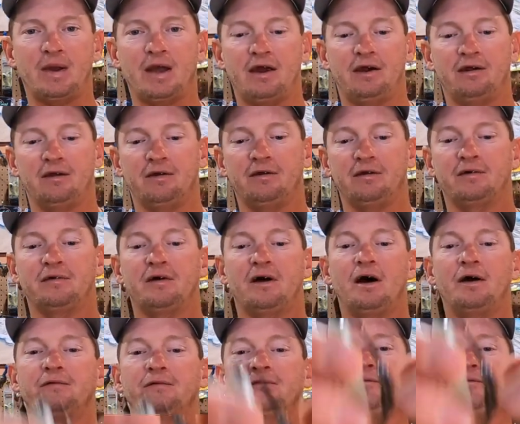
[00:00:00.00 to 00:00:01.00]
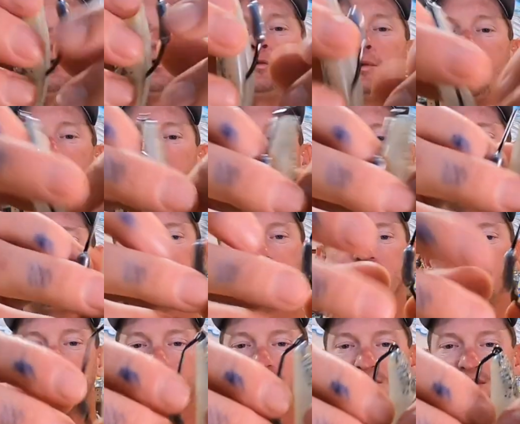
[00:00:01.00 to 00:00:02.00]
pair on for the weedless for
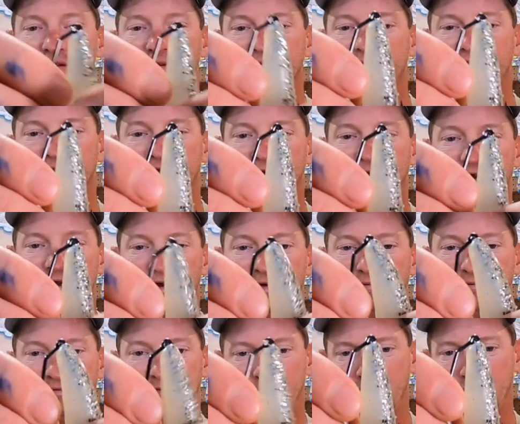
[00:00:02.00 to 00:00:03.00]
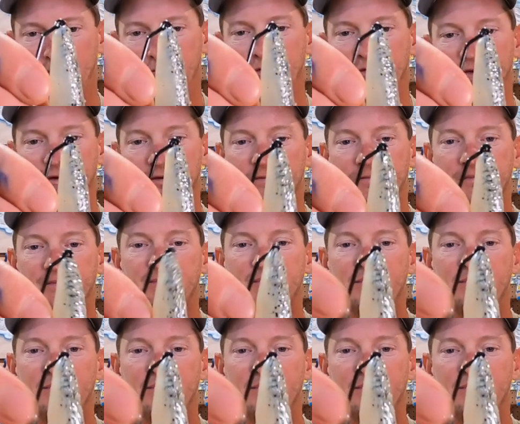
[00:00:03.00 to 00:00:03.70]
the lure,